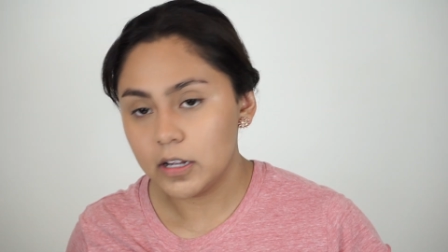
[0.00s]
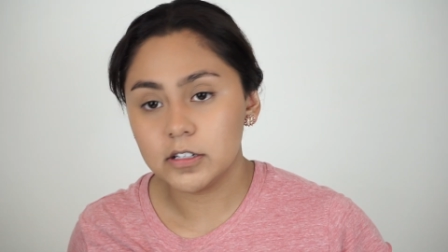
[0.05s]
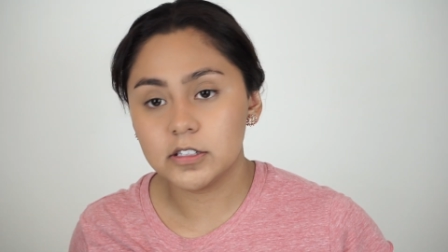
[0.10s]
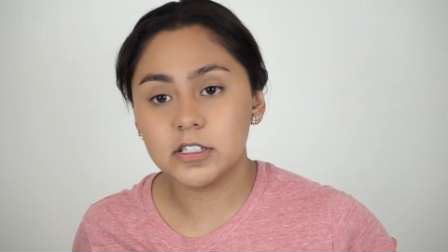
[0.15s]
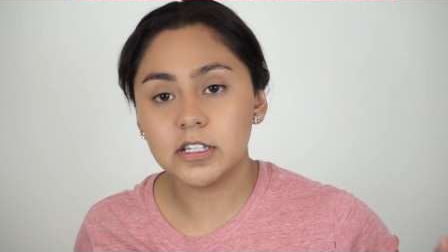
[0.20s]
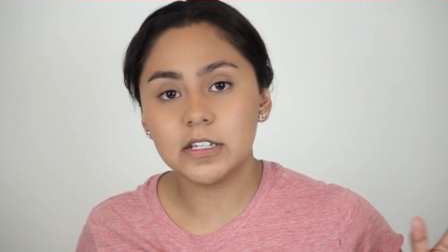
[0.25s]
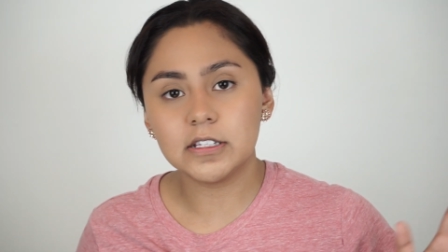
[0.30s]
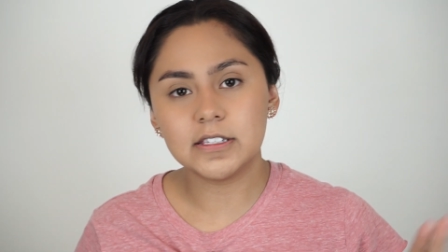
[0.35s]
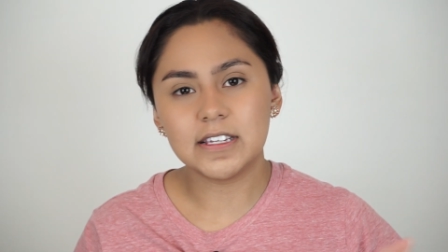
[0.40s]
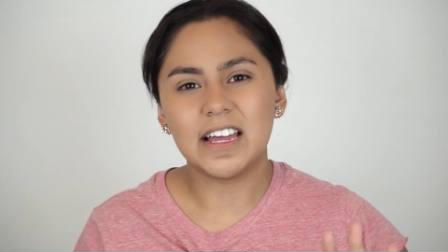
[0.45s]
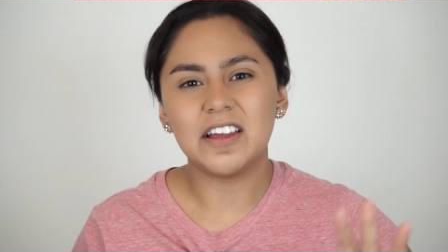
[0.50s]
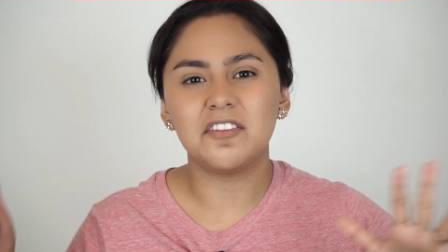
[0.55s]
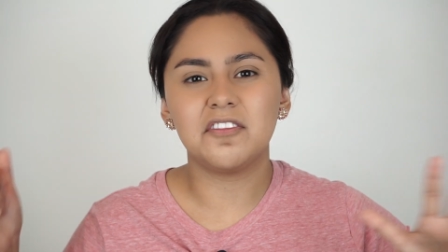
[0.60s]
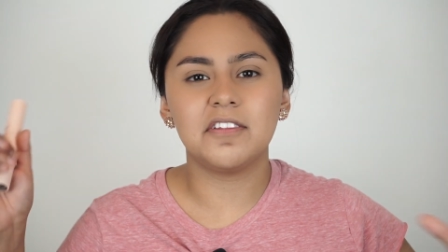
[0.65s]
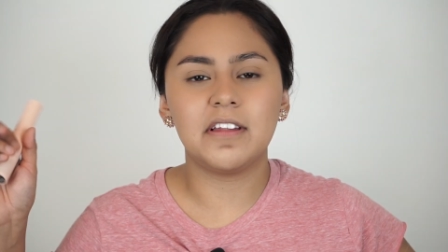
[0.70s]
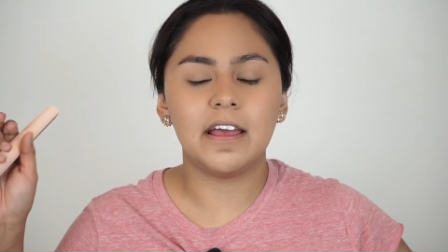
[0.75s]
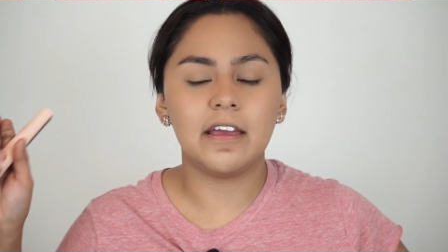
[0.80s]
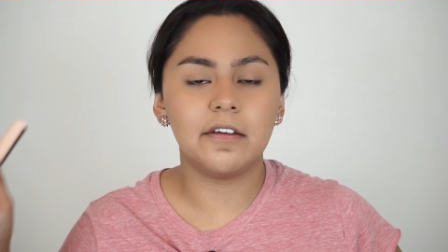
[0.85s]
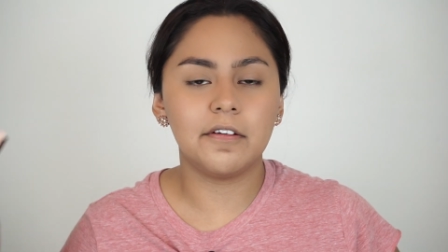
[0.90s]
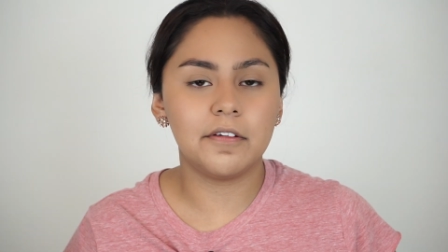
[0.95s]
Since I
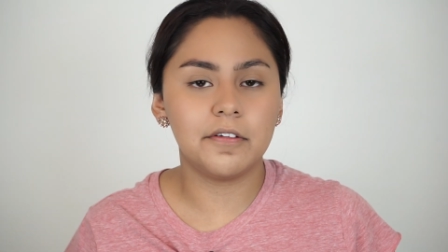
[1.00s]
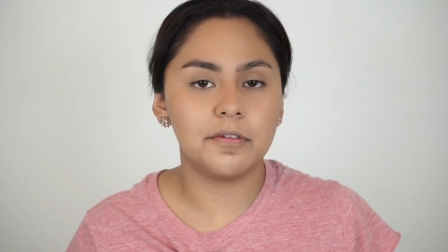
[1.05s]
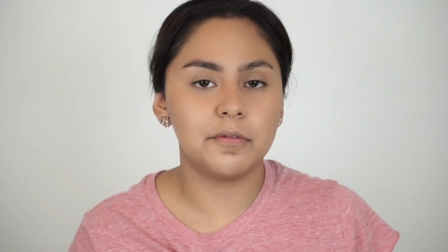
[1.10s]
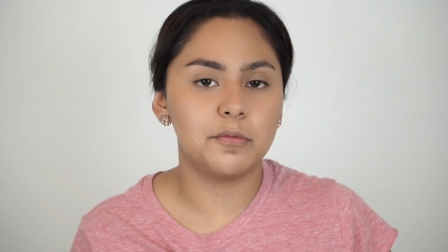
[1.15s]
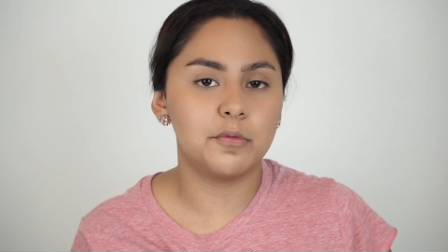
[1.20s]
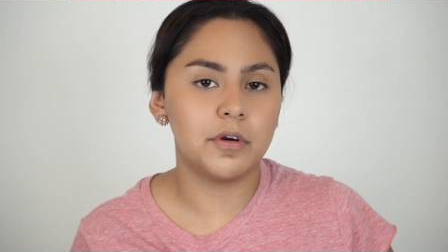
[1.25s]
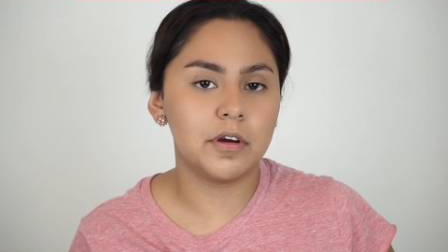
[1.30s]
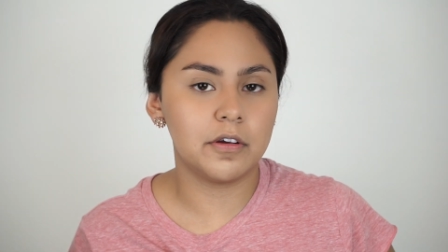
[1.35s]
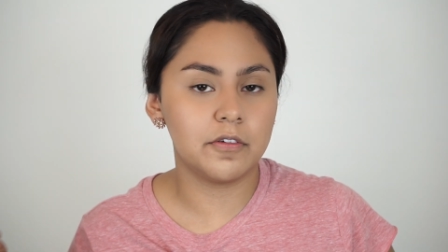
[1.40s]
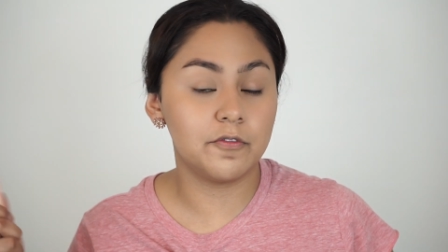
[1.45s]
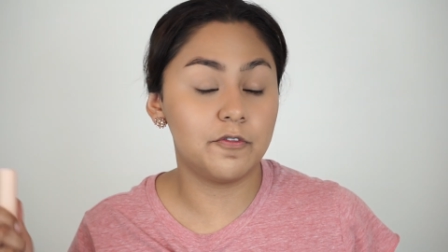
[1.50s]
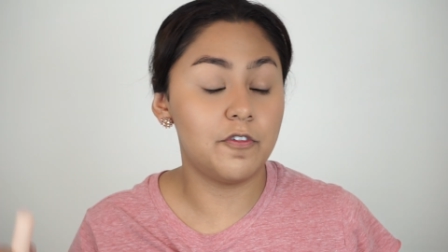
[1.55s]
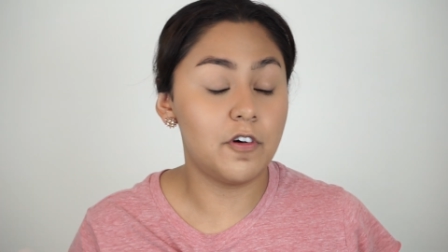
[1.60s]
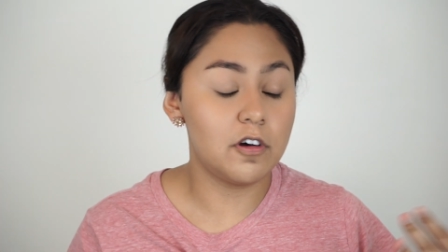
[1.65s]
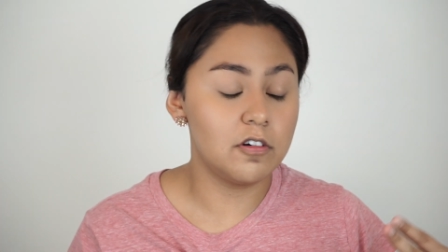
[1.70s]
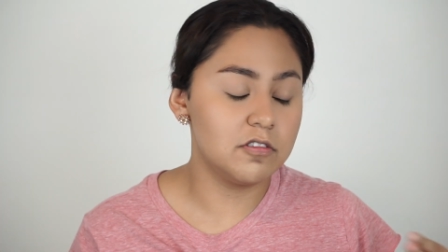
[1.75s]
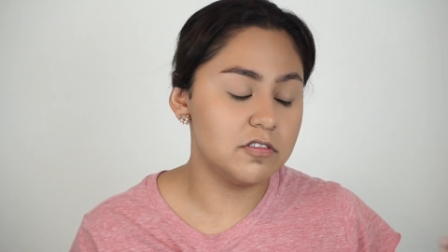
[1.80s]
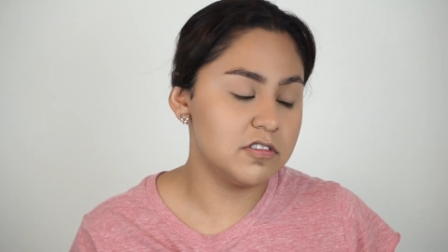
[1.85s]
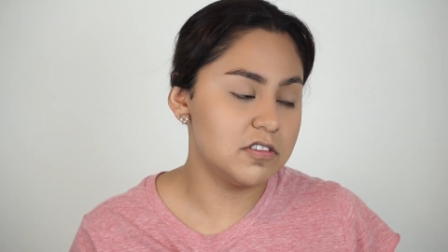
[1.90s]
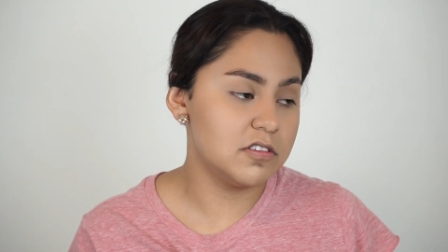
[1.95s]
don't like wearing
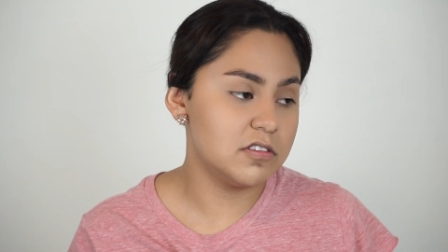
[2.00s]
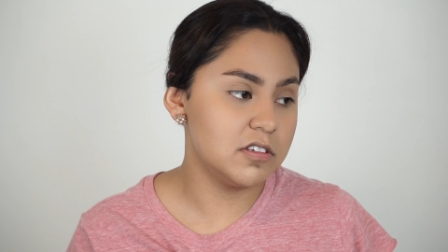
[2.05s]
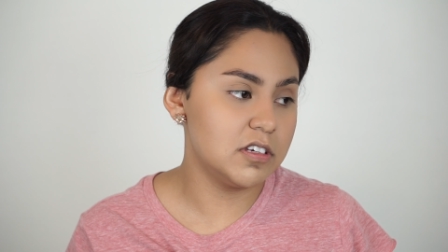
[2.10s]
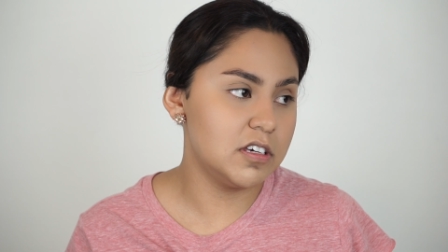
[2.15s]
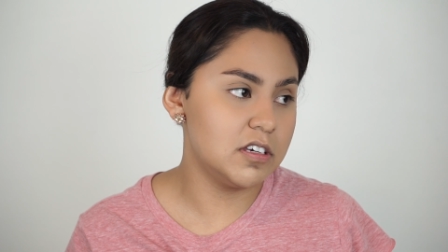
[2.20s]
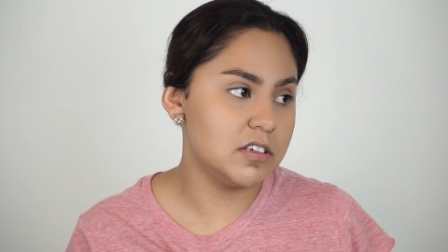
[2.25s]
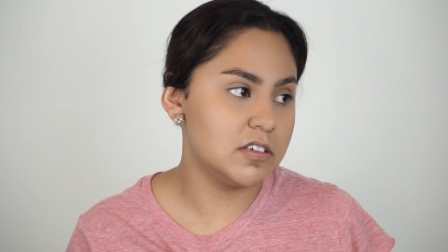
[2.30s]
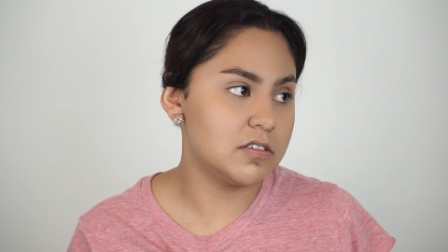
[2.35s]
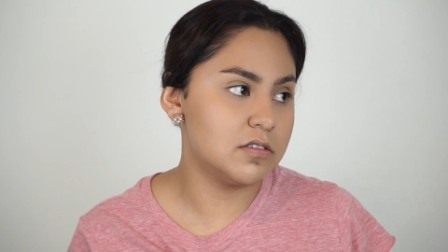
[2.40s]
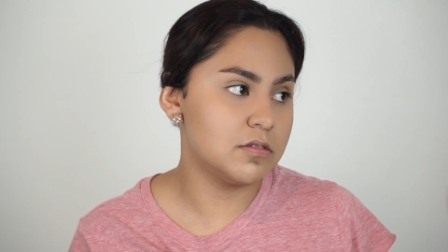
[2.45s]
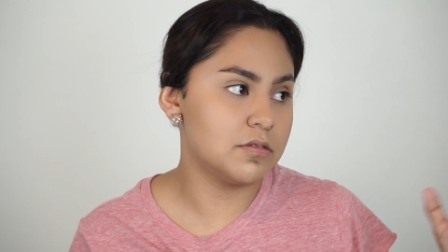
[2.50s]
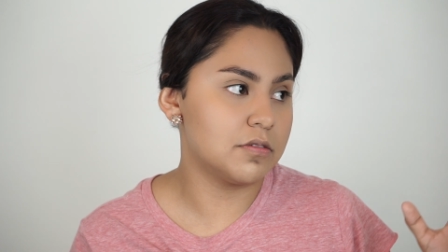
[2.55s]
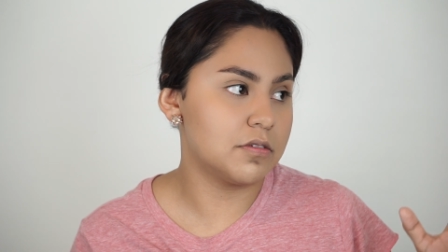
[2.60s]
falsies